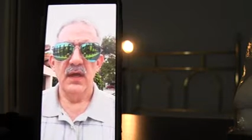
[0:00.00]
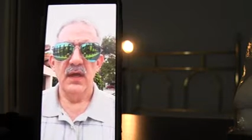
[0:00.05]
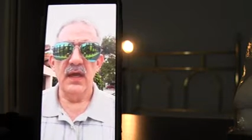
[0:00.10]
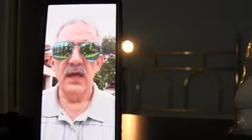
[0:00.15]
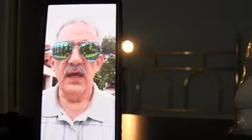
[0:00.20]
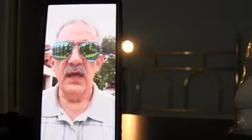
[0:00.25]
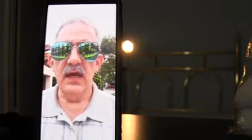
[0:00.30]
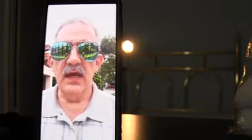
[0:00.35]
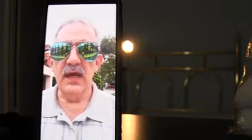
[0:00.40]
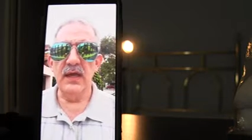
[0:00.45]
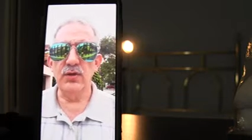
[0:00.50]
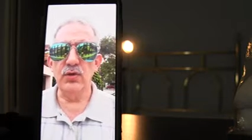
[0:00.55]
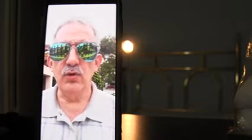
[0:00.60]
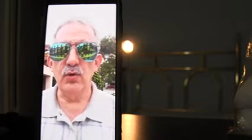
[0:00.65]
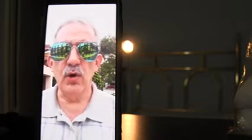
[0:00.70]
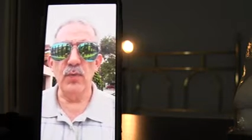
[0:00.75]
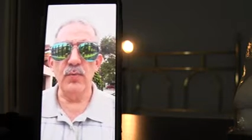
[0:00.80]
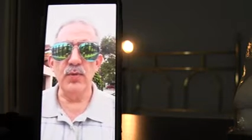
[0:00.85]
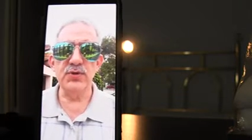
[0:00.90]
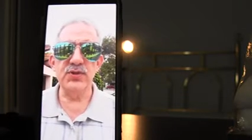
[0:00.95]
and do
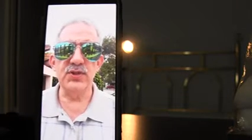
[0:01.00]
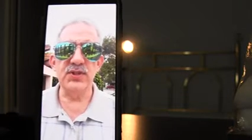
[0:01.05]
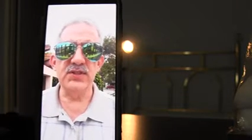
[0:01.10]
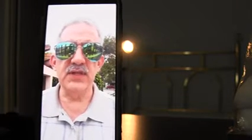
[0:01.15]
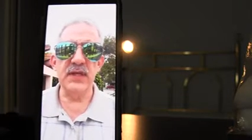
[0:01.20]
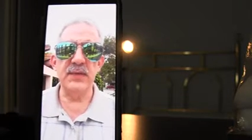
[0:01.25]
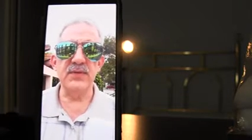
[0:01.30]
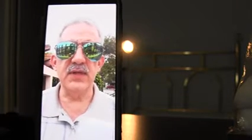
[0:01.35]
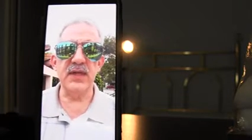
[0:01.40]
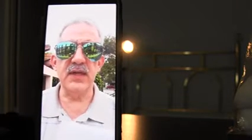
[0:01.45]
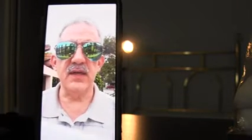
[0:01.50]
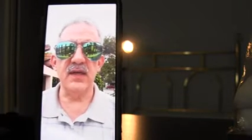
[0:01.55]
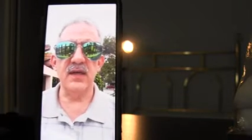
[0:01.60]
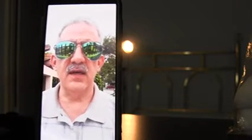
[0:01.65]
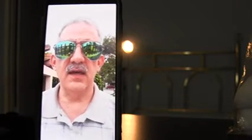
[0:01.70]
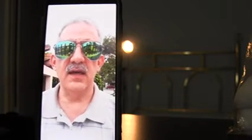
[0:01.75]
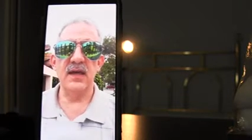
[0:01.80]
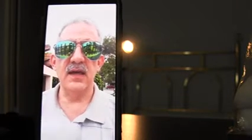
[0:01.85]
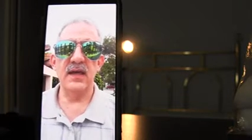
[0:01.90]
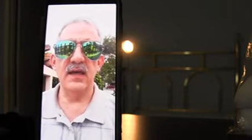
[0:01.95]
almost the same thing
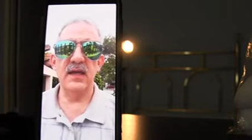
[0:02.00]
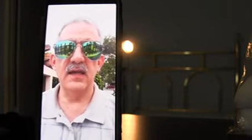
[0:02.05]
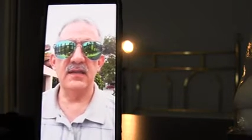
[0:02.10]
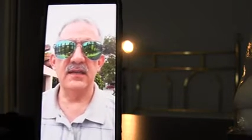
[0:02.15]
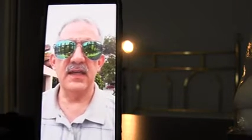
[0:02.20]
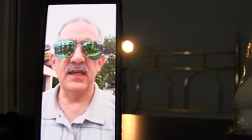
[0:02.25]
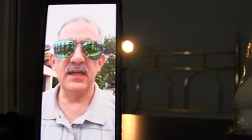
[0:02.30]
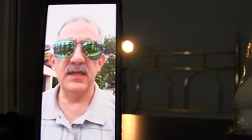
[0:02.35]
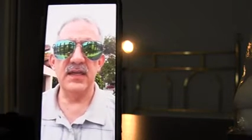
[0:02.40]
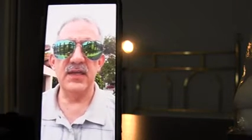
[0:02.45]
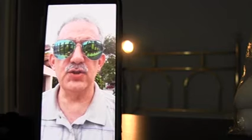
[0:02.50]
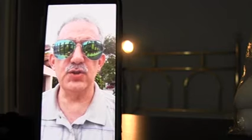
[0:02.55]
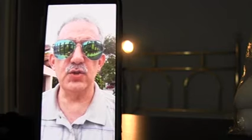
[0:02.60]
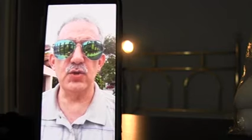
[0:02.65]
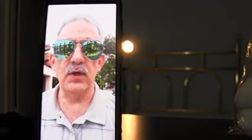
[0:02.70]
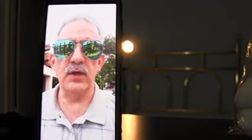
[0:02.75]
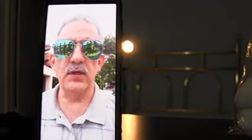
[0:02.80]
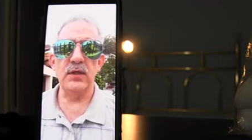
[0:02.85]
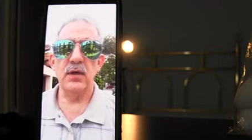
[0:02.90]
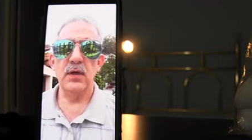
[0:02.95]
that he is doing,
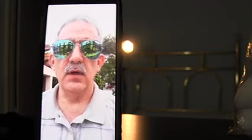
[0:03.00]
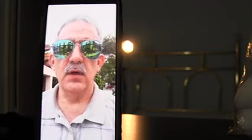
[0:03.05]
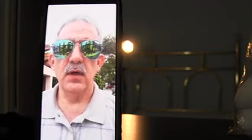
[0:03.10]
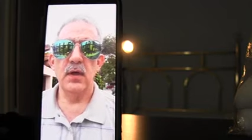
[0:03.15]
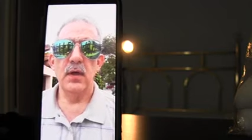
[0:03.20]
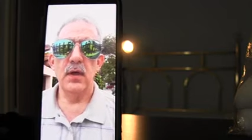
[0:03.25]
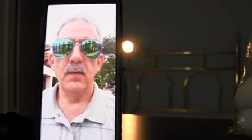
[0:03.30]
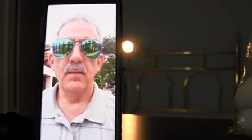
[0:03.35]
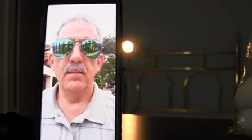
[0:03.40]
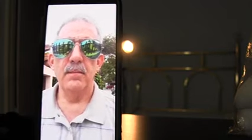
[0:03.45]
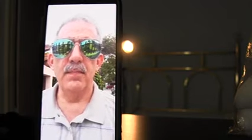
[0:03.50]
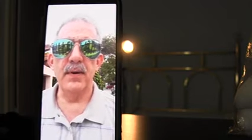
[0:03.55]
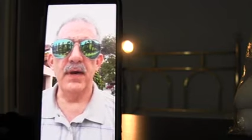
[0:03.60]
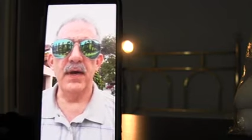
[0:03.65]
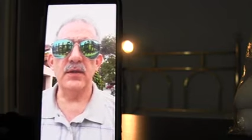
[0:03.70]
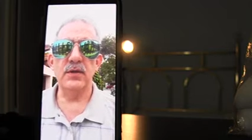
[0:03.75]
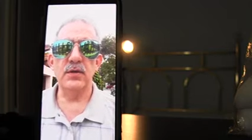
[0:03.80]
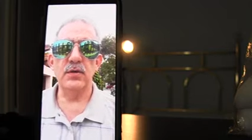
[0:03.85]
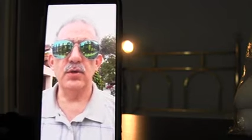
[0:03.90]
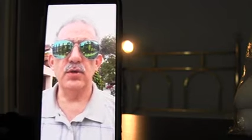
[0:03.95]
but
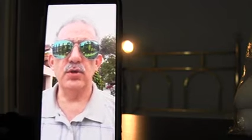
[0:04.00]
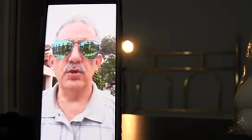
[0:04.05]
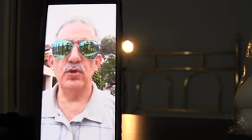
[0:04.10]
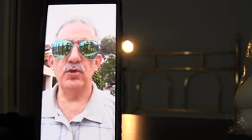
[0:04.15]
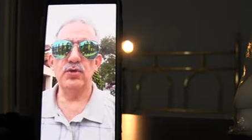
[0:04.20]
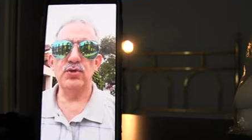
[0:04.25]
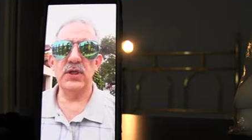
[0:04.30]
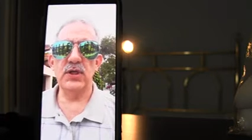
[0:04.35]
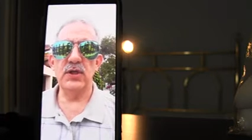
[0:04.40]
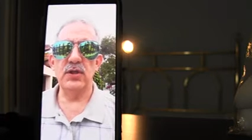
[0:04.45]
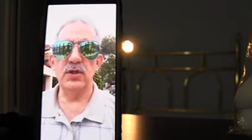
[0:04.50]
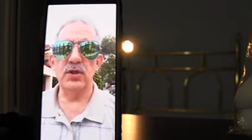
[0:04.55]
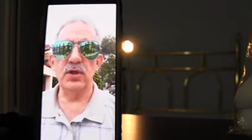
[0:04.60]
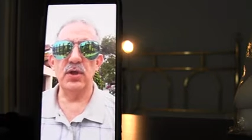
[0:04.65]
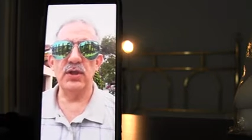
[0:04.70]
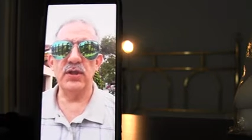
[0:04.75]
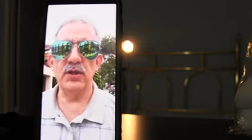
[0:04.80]
using their different